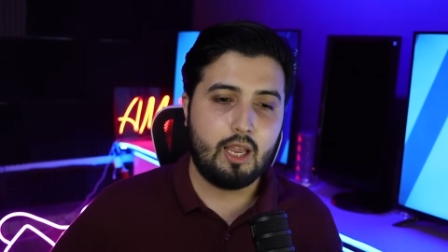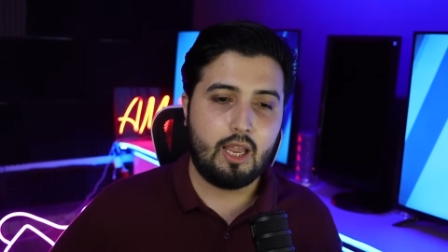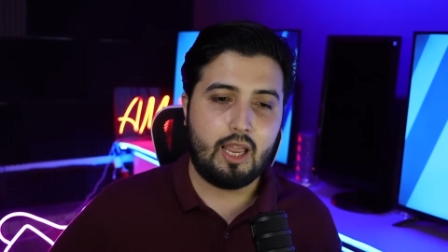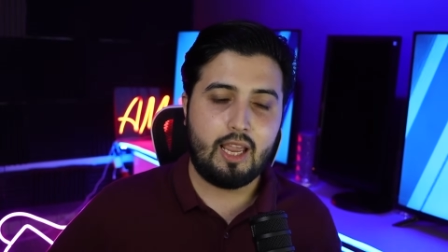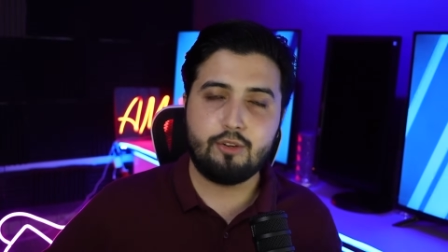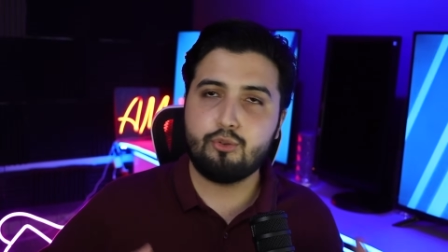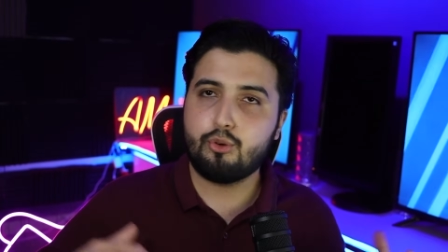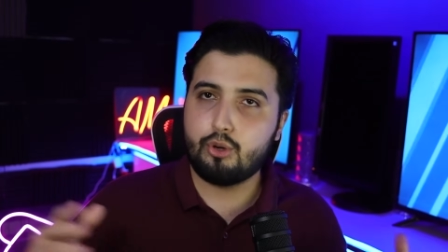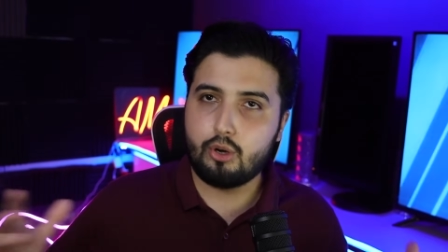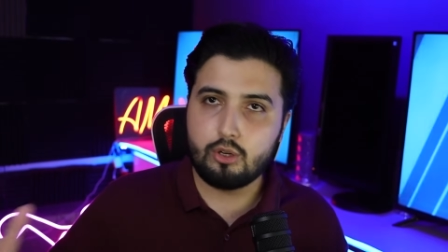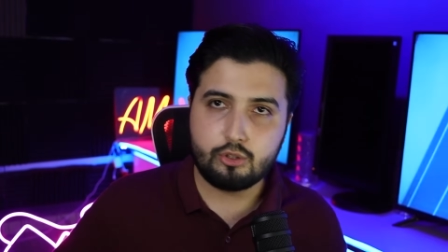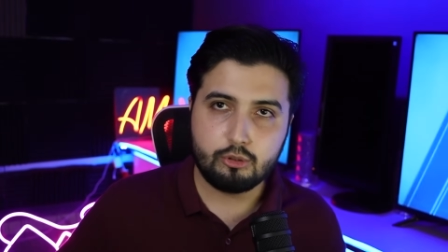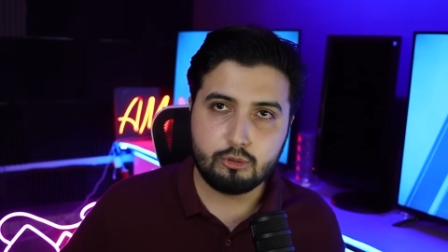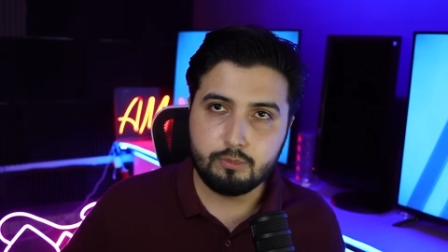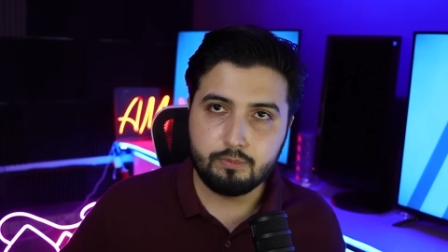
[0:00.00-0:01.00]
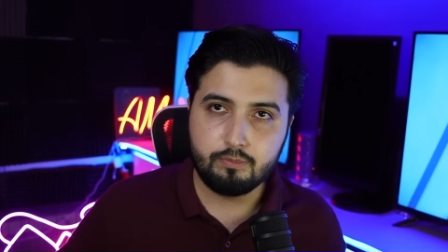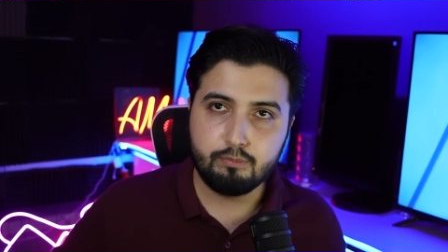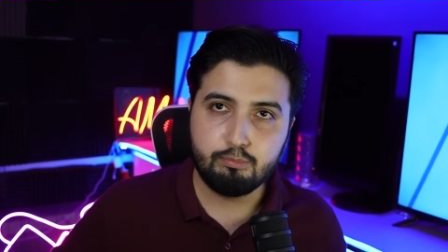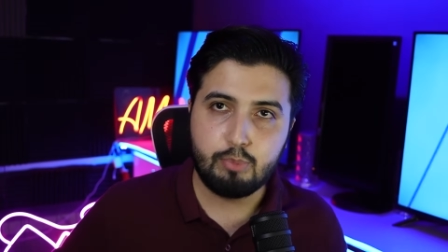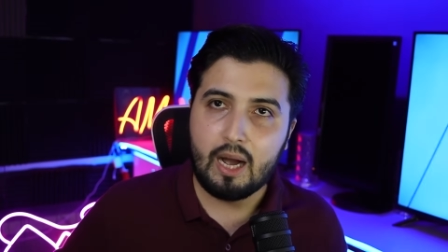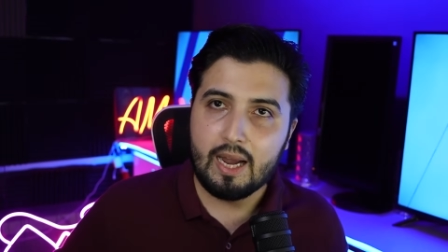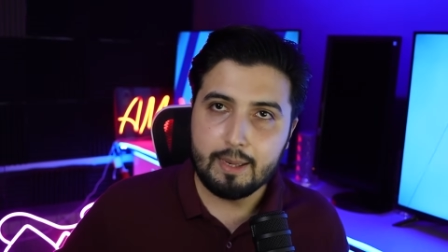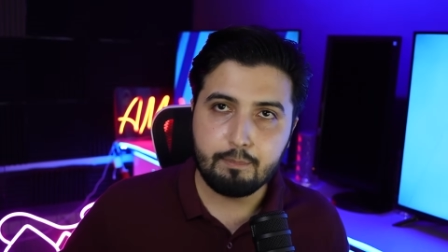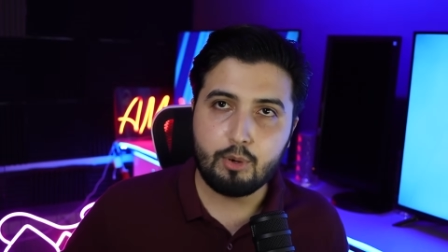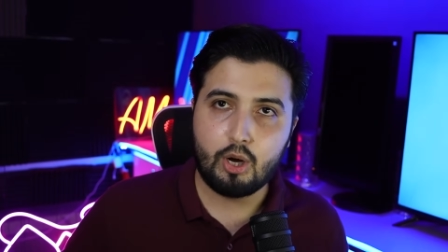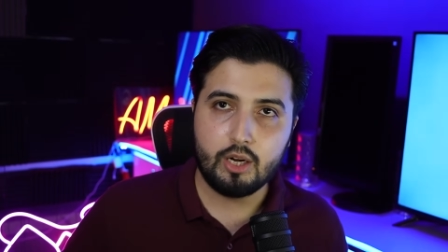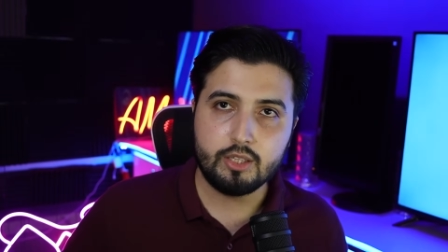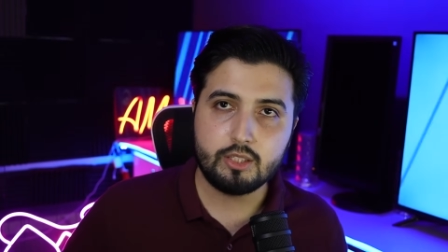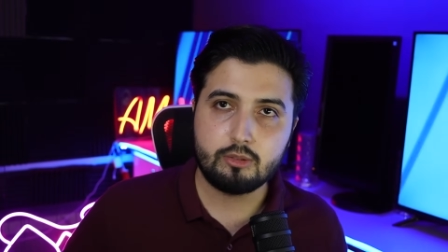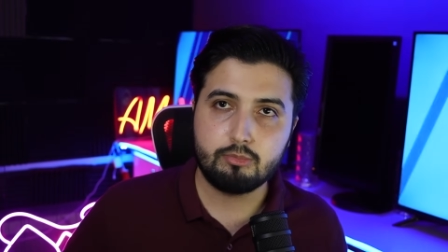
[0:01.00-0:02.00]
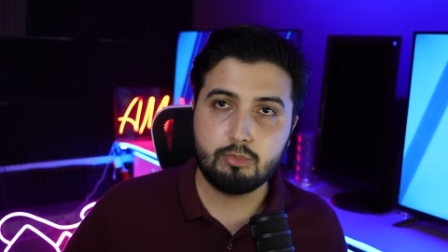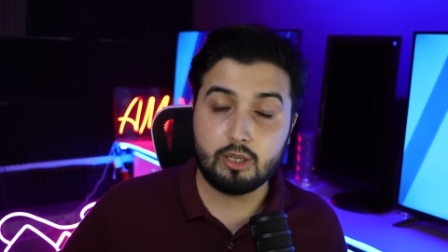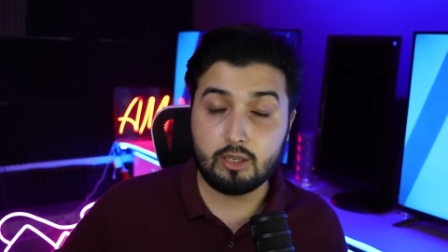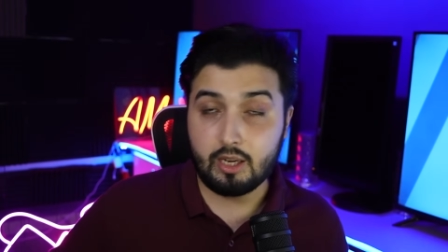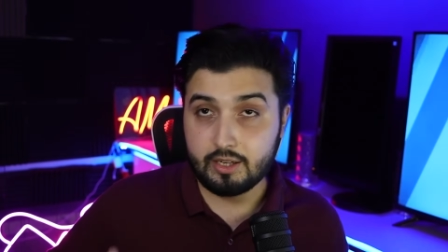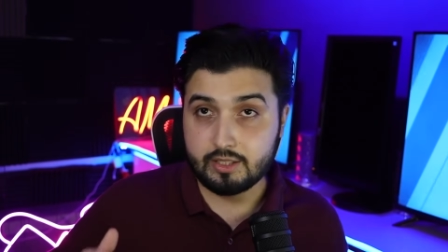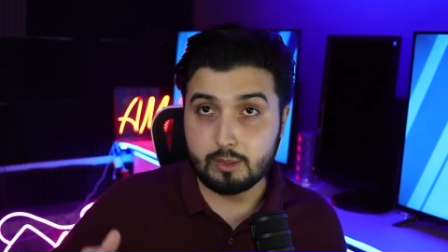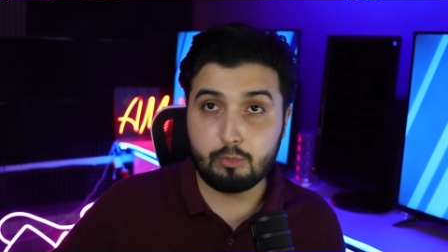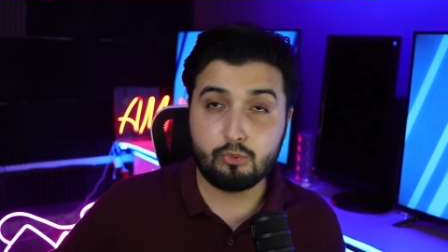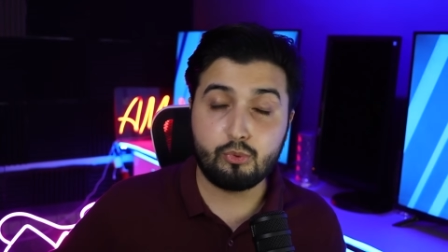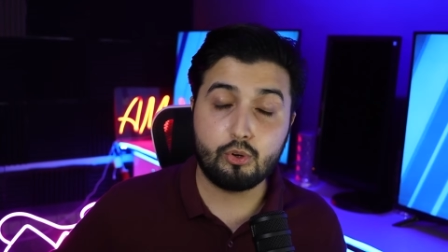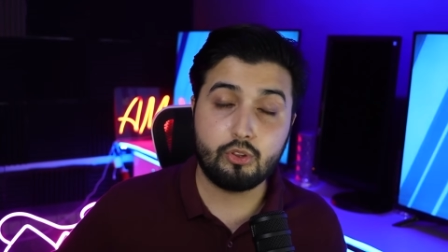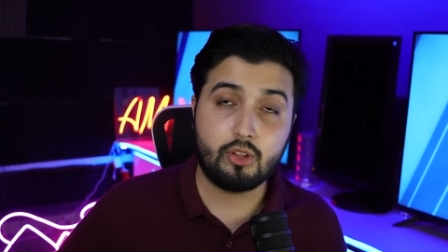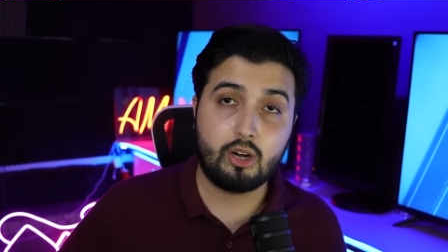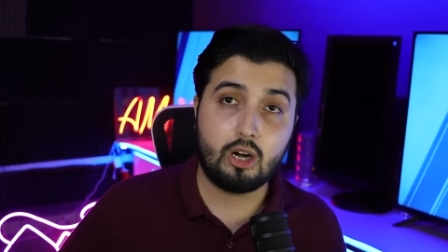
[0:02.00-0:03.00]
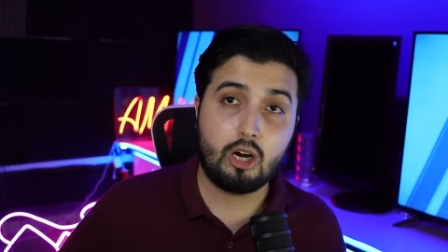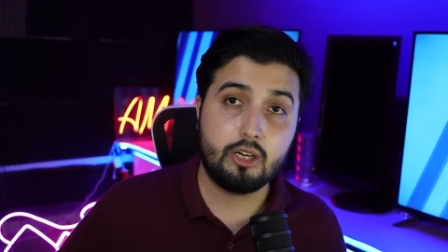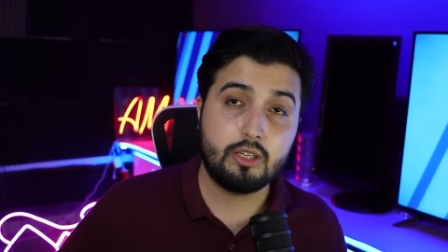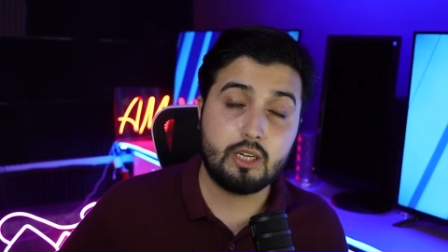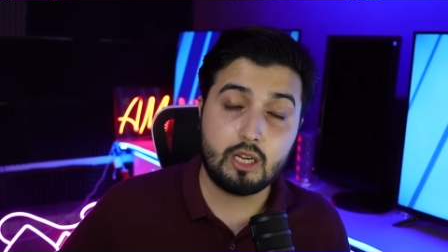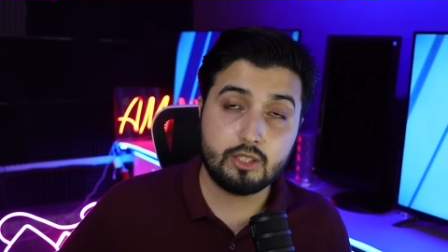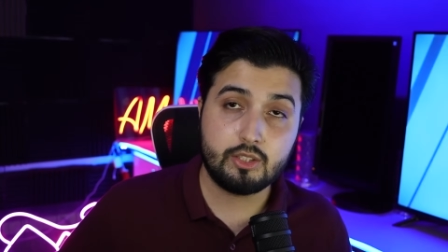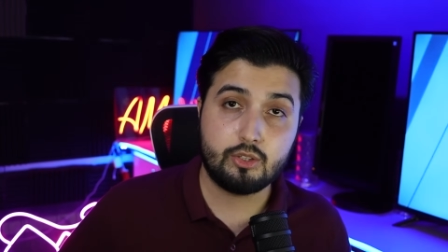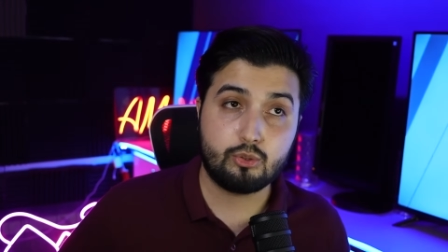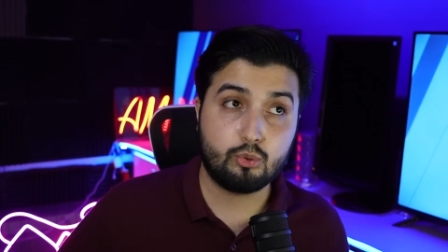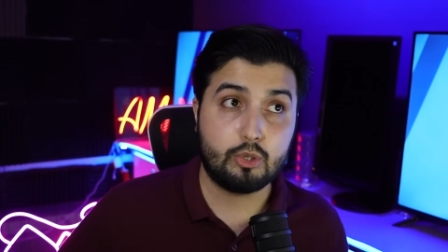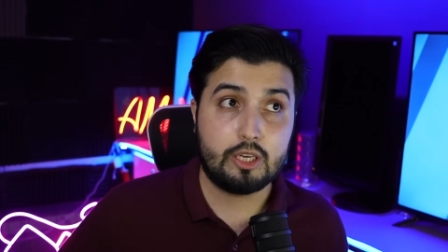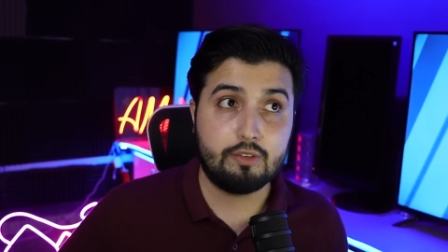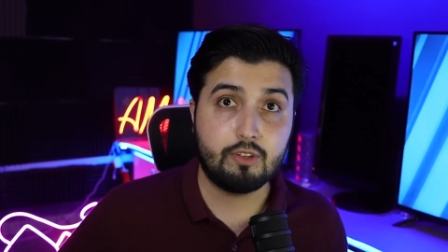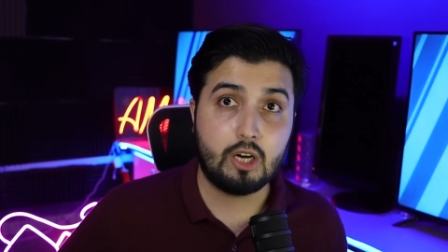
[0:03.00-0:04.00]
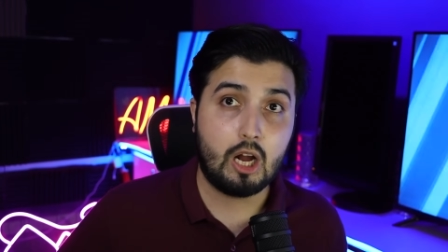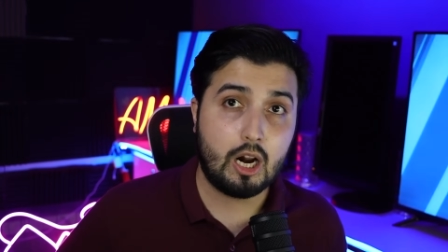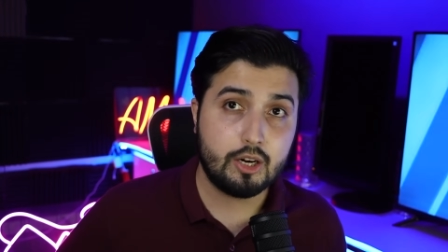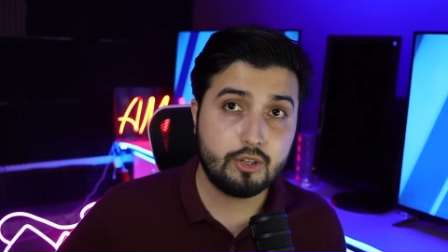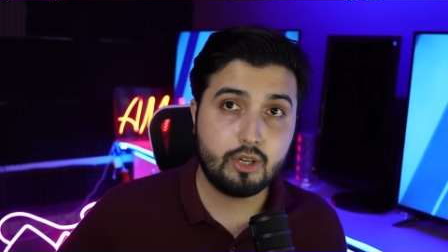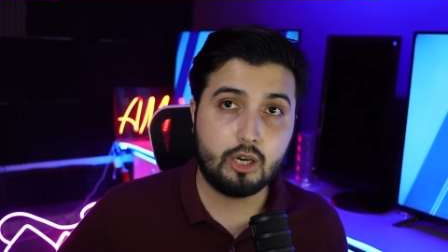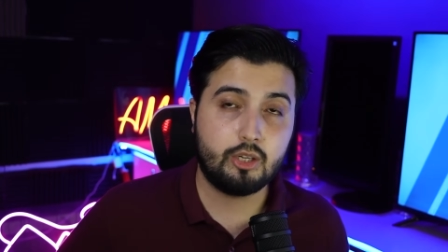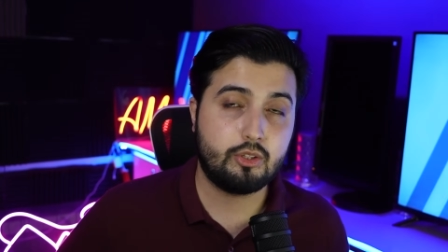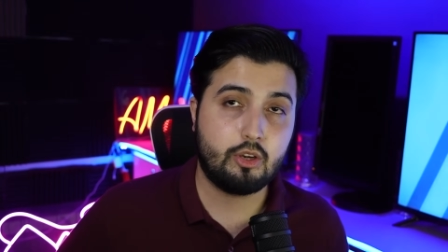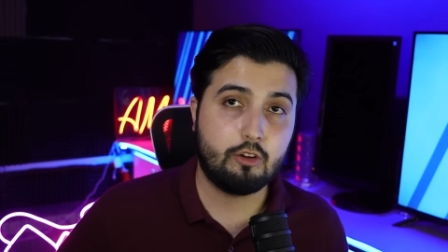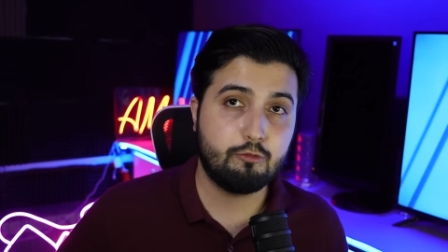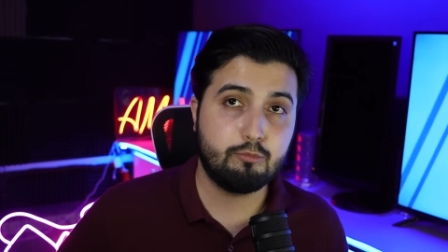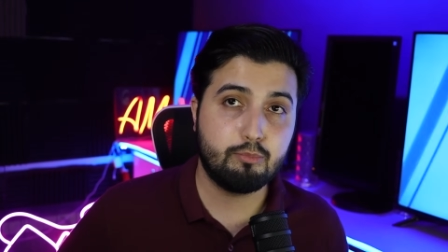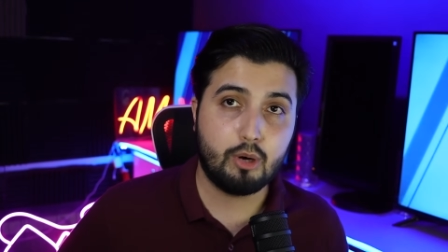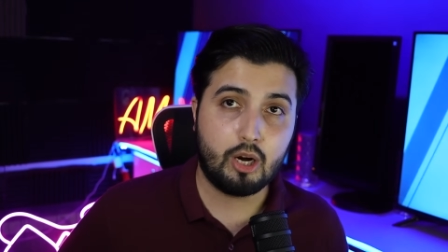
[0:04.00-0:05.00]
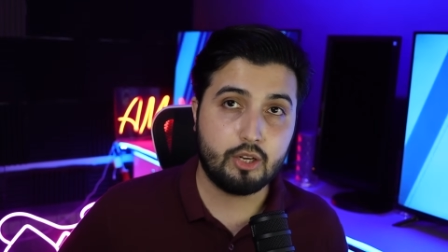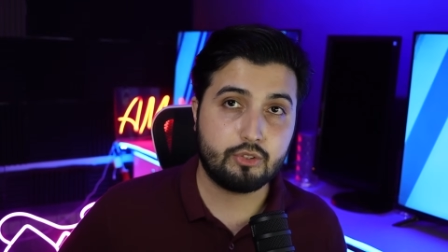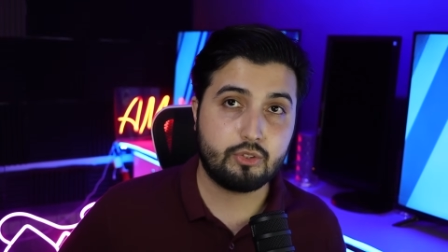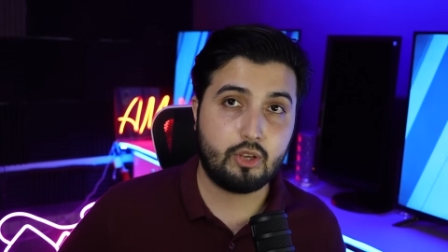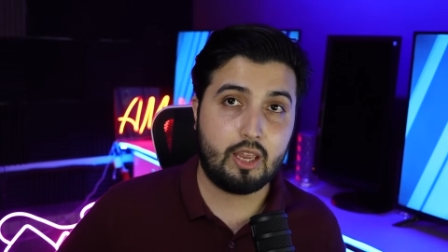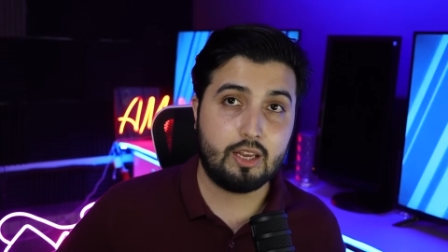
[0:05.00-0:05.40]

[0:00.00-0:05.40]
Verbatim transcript: and you can also buy bots, but like I said before, there are dozens or even hundreds of bots.